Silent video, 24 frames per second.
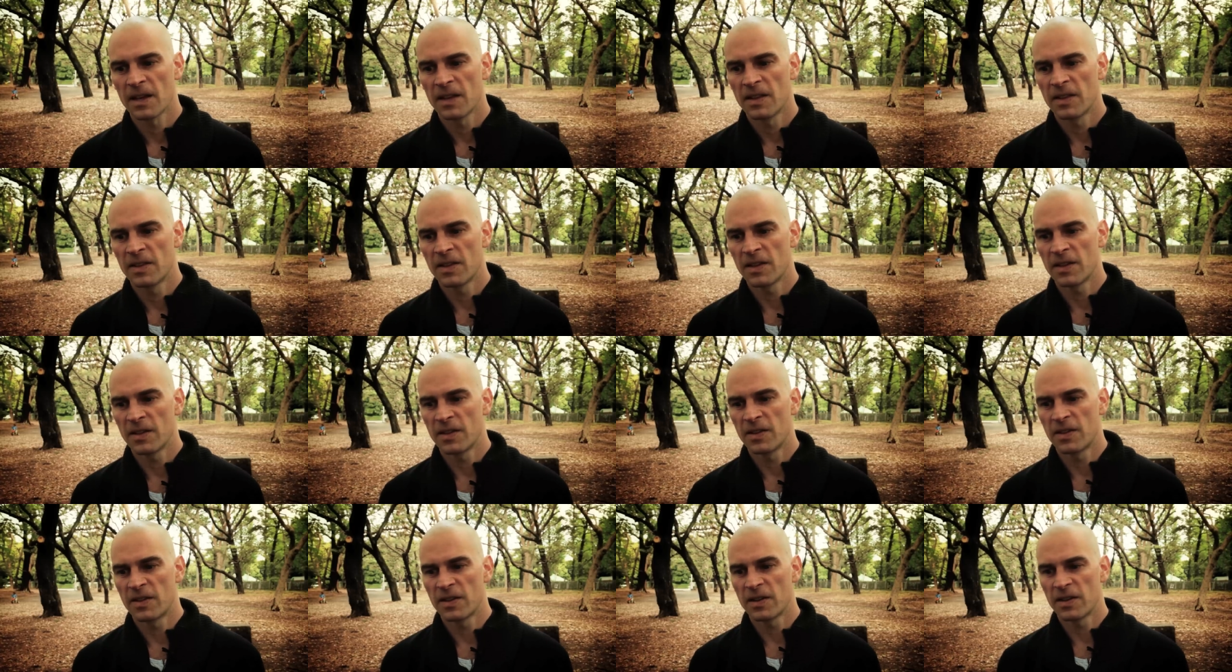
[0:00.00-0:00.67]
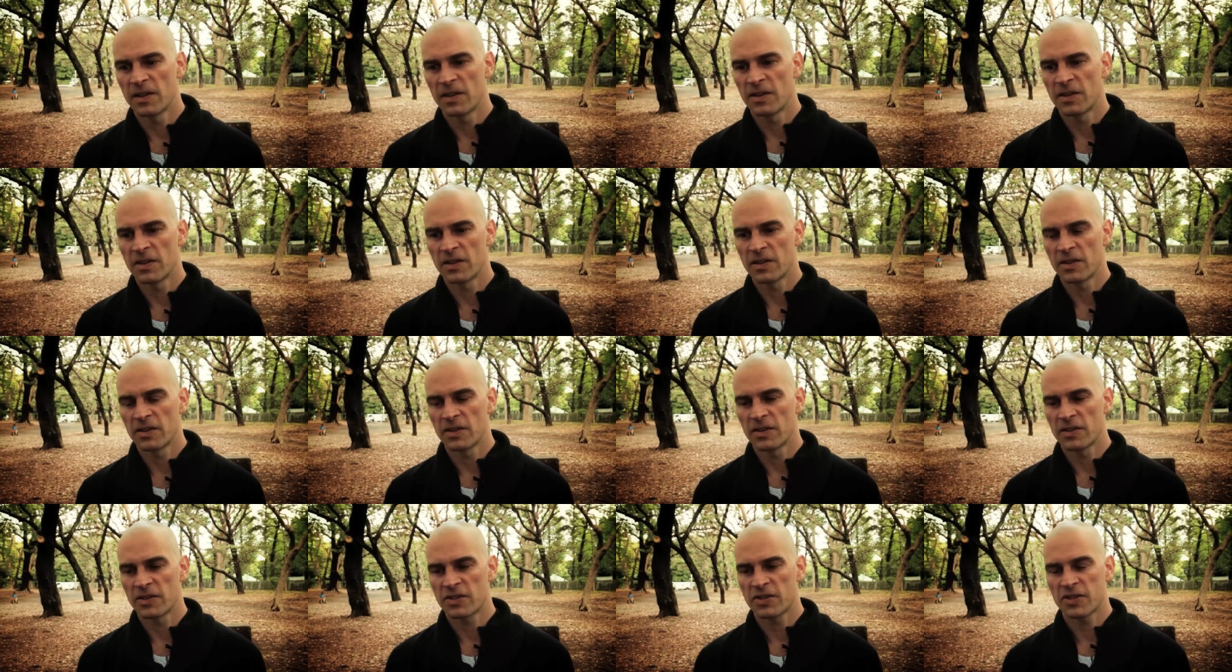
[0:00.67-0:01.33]

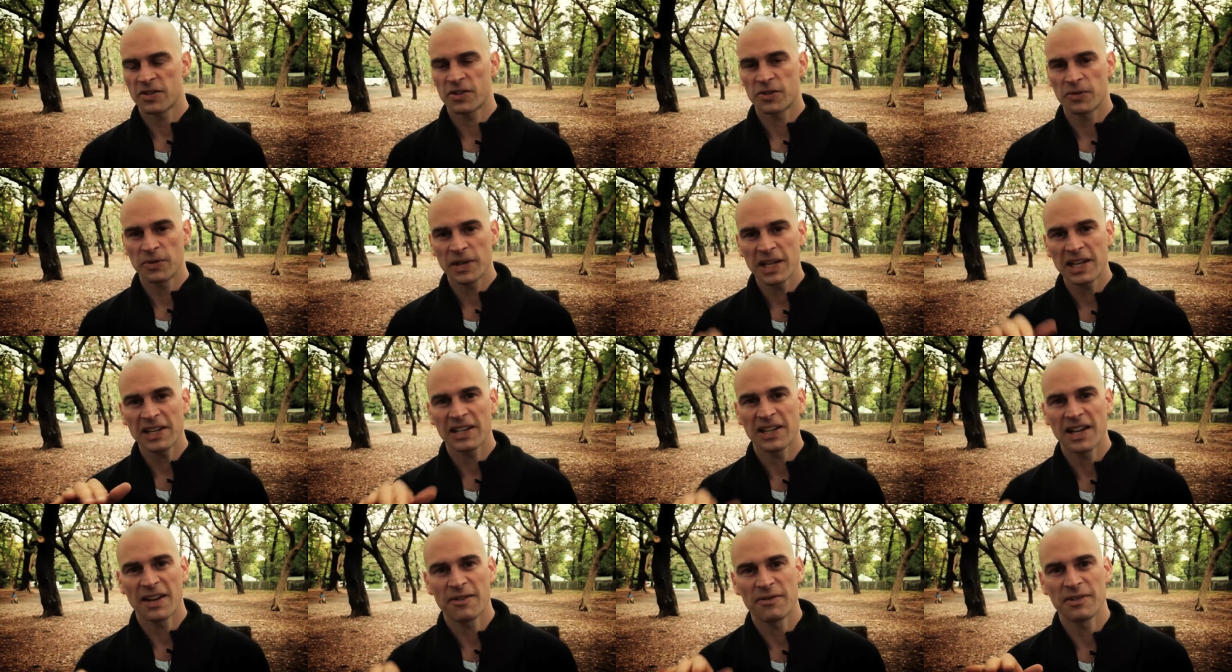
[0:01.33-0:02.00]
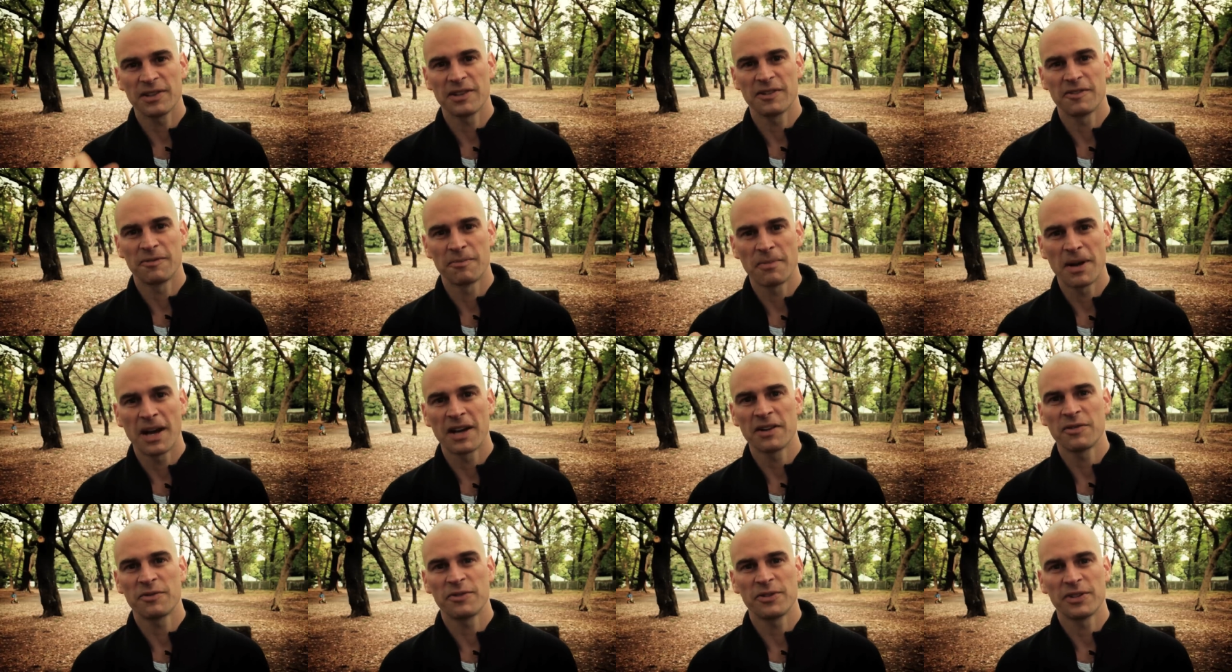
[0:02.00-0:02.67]
The street level of
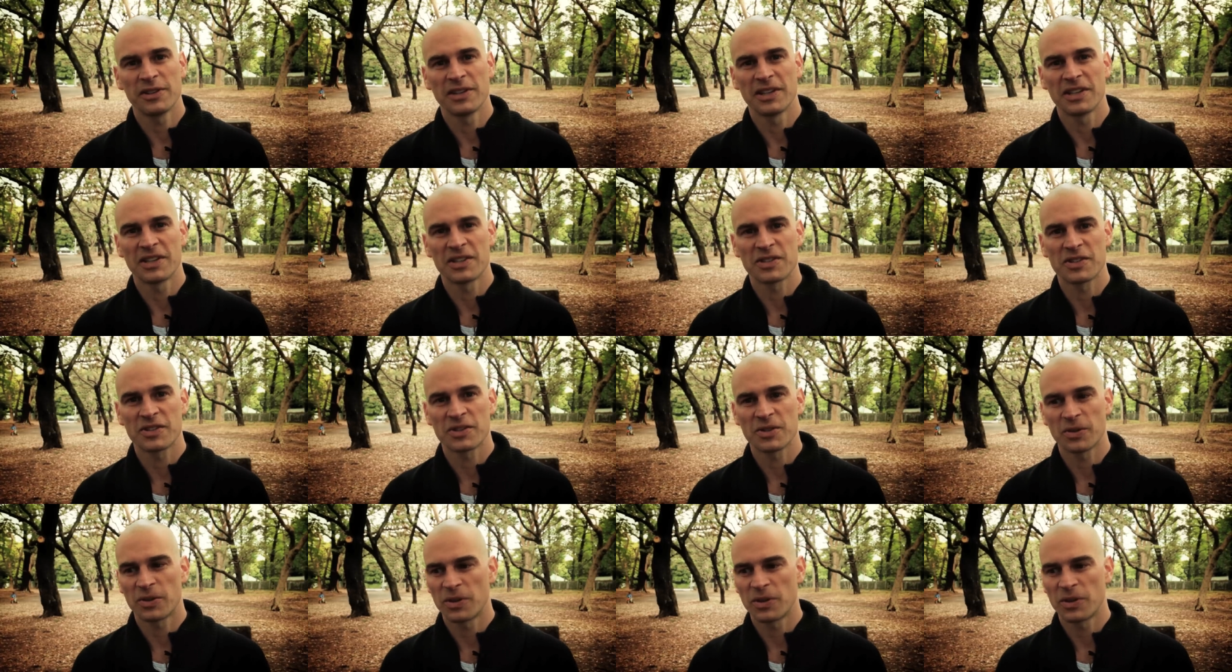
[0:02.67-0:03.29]
mindfulness,